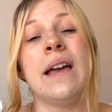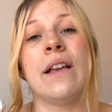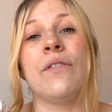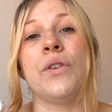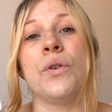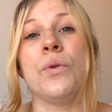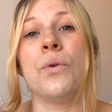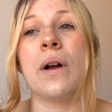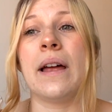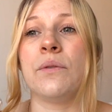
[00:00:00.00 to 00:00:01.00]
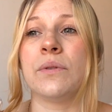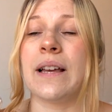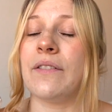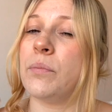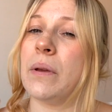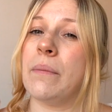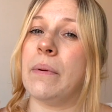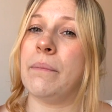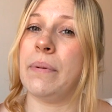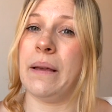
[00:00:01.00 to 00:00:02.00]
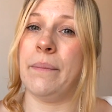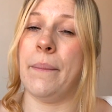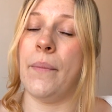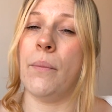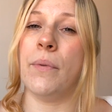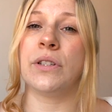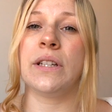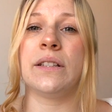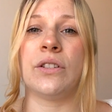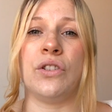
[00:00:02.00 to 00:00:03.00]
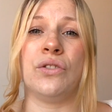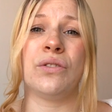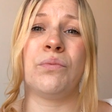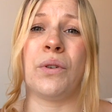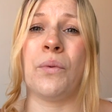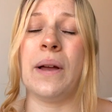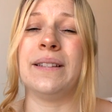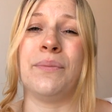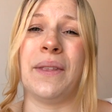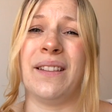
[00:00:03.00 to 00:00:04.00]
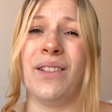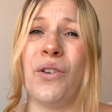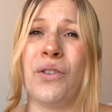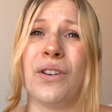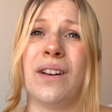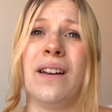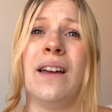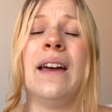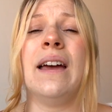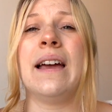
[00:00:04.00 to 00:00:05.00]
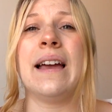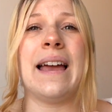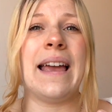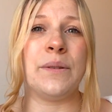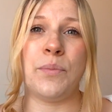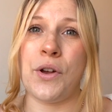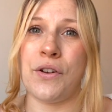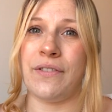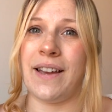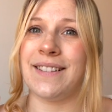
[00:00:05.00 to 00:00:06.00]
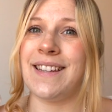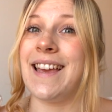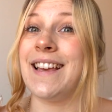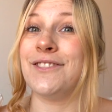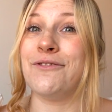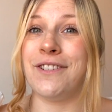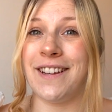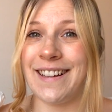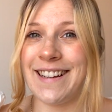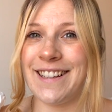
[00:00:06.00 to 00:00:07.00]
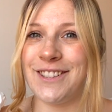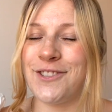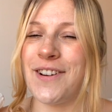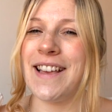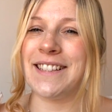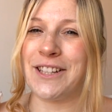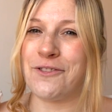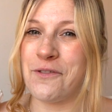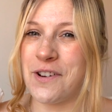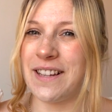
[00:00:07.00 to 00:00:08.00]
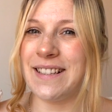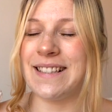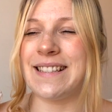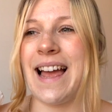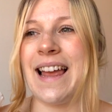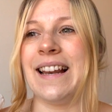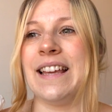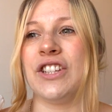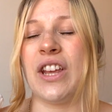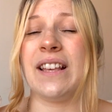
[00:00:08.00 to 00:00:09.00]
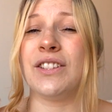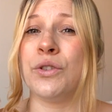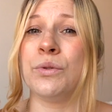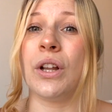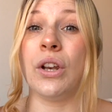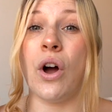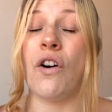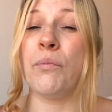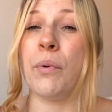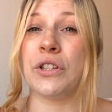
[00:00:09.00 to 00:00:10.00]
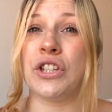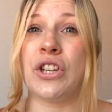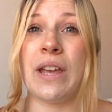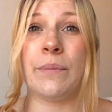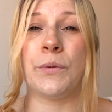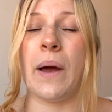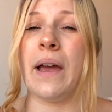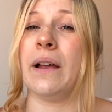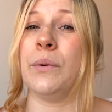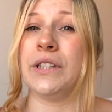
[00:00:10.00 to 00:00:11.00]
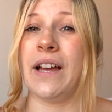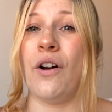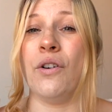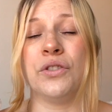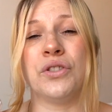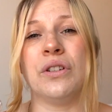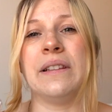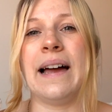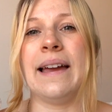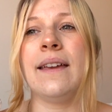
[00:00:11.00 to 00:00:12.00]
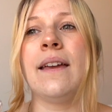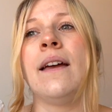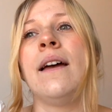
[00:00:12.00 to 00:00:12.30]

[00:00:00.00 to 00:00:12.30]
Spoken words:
If you kind of want to have be a bit more modest, or you just want to wear something longer, it's perfect. It is a really nice dress. It's really stylish. It suits a lot of body shapes, which I also like.